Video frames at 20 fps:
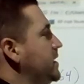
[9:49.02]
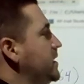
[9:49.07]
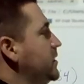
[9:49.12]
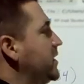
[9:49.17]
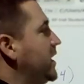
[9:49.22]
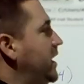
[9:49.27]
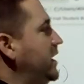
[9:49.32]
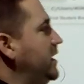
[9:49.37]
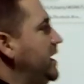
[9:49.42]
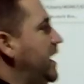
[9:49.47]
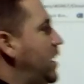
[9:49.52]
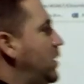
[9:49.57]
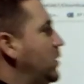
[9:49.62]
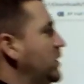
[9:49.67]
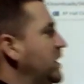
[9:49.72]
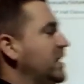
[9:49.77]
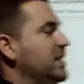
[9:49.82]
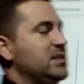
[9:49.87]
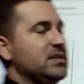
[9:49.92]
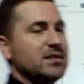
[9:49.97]
Okay, now I'm
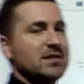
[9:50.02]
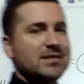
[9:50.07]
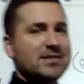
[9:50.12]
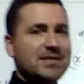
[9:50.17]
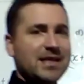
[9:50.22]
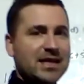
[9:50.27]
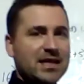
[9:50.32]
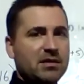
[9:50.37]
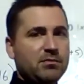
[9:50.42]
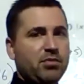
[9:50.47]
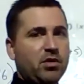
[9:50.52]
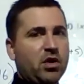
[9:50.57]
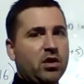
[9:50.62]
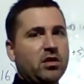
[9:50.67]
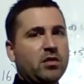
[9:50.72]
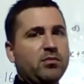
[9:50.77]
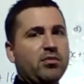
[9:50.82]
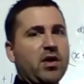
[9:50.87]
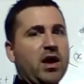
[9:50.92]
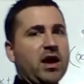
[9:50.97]
getting to the second part of
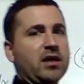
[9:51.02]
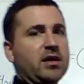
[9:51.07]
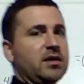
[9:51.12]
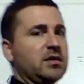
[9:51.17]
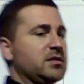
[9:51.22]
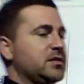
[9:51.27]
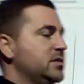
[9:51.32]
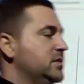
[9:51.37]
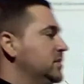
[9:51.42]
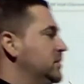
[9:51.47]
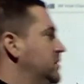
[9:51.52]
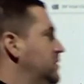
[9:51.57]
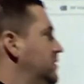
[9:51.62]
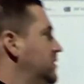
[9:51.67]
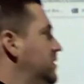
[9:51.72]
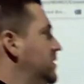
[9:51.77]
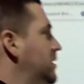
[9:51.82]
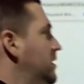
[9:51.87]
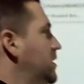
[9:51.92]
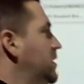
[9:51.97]
the bracket.
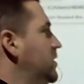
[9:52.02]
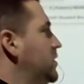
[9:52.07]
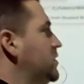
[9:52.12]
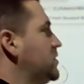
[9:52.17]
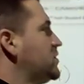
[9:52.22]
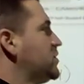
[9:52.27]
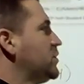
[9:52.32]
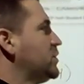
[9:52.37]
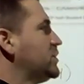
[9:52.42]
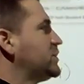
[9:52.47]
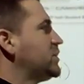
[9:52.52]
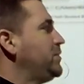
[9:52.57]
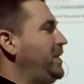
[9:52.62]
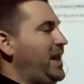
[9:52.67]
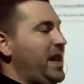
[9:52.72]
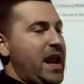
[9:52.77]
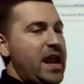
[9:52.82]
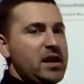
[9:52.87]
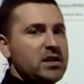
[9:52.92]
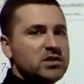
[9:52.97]
So it's going to
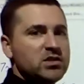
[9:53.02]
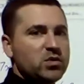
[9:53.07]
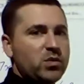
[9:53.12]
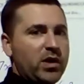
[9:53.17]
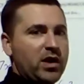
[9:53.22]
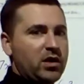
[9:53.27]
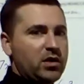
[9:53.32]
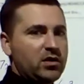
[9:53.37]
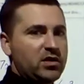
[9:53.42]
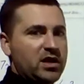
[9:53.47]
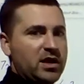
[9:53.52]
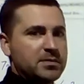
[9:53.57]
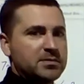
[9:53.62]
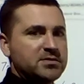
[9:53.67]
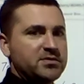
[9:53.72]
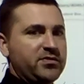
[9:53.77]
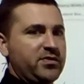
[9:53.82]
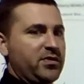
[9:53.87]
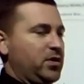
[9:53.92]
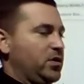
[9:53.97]
be a squared comes
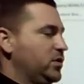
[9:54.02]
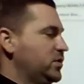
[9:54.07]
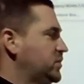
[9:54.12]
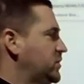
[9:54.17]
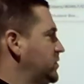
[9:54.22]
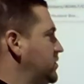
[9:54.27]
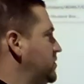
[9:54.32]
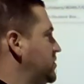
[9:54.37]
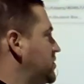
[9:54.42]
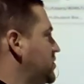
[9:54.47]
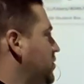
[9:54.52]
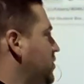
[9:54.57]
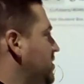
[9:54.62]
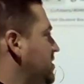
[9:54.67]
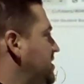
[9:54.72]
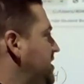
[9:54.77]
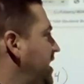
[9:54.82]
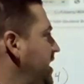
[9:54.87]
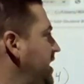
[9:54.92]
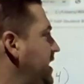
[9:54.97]
first. So we're
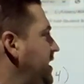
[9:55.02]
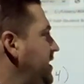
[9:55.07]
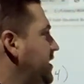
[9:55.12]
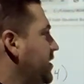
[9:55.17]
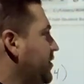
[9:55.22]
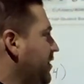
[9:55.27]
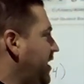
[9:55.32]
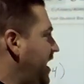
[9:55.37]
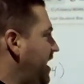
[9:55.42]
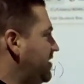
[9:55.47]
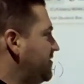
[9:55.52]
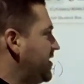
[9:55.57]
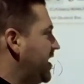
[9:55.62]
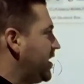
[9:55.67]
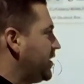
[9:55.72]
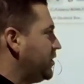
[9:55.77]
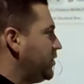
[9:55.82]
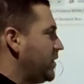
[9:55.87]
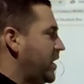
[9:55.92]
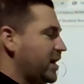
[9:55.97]
taking their a
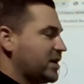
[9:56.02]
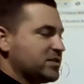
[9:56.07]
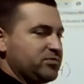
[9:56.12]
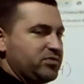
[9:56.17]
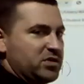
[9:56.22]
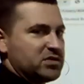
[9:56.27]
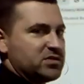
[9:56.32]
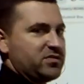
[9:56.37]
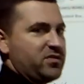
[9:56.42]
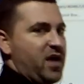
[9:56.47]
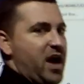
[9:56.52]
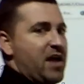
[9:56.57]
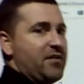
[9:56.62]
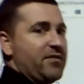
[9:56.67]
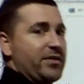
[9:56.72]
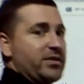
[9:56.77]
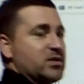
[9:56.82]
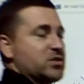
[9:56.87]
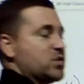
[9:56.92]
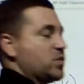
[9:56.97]
value, x plus 5,
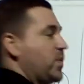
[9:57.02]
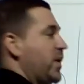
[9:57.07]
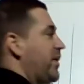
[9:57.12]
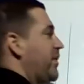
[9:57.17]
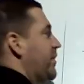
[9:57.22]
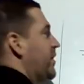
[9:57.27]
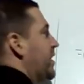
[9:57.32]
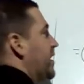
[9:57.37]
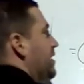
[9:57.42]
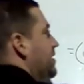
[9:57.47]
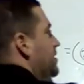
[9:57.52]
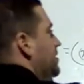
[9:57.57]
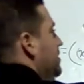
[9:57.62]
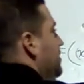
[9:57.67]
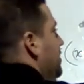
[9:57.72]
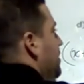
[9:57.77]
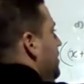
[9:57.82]
and squaring it.